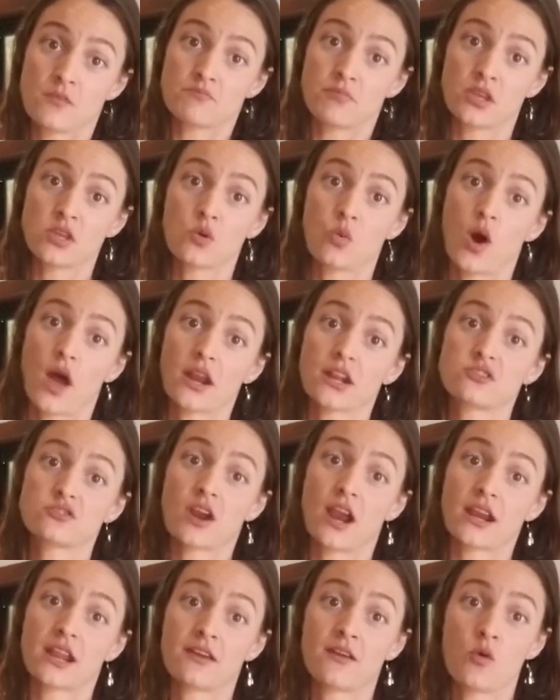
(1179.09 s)
But you want to
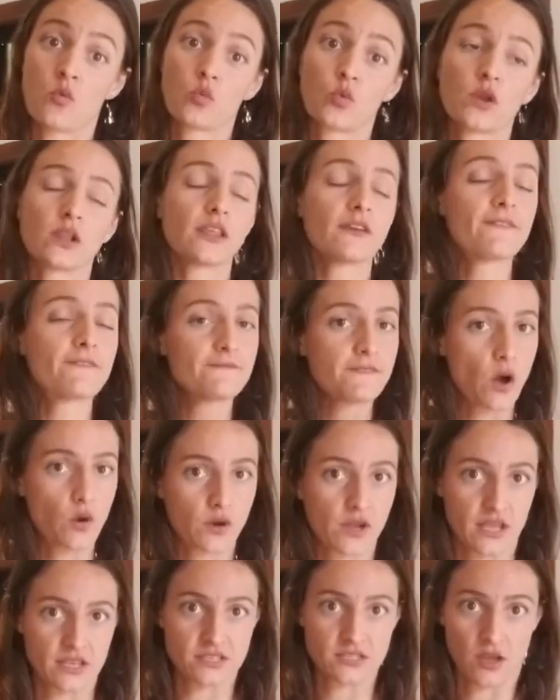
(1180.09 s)
try to really
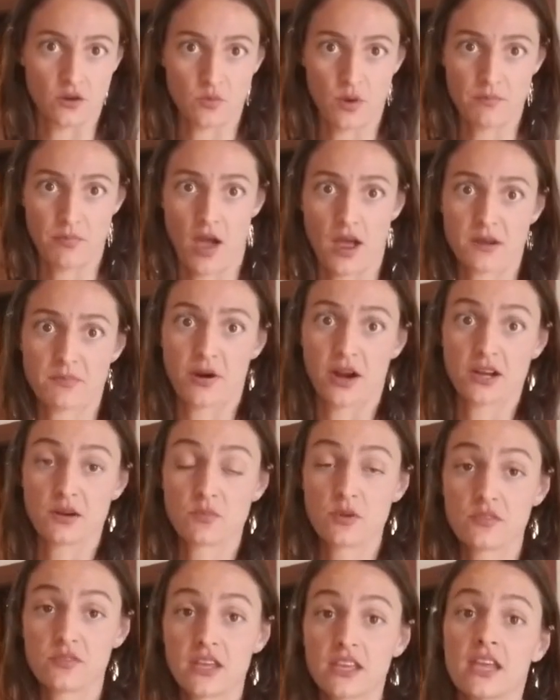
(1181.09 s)
focus on what body part
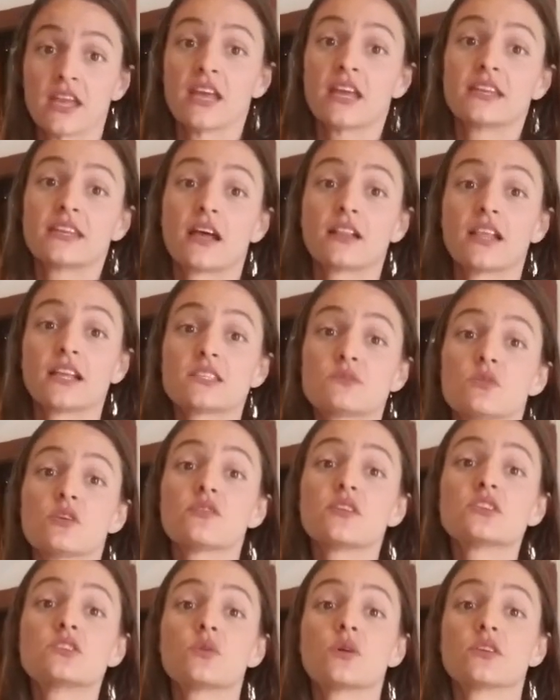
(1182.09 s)
you're moving. Now let's
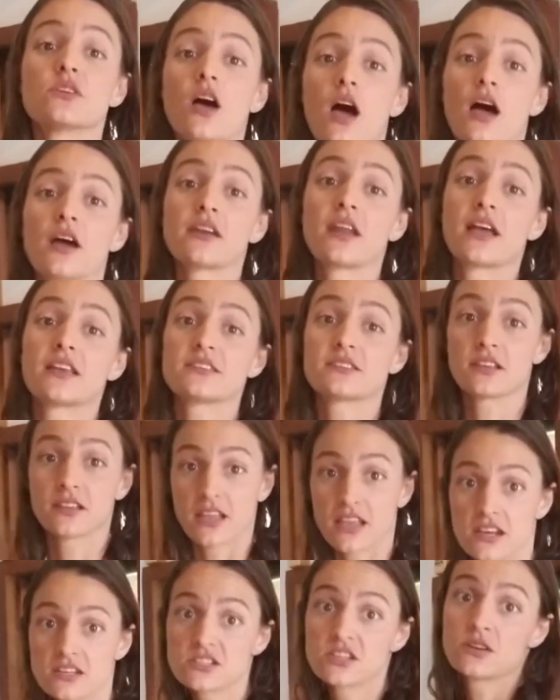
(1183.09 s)
move into a
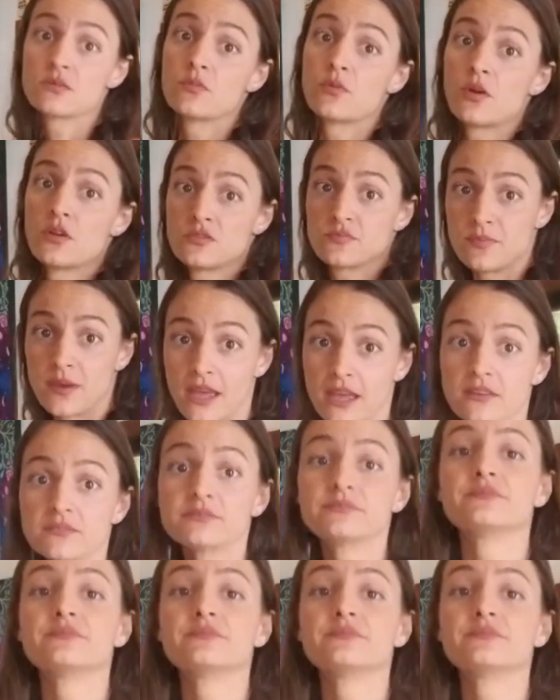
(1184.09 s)
non-isolation movement.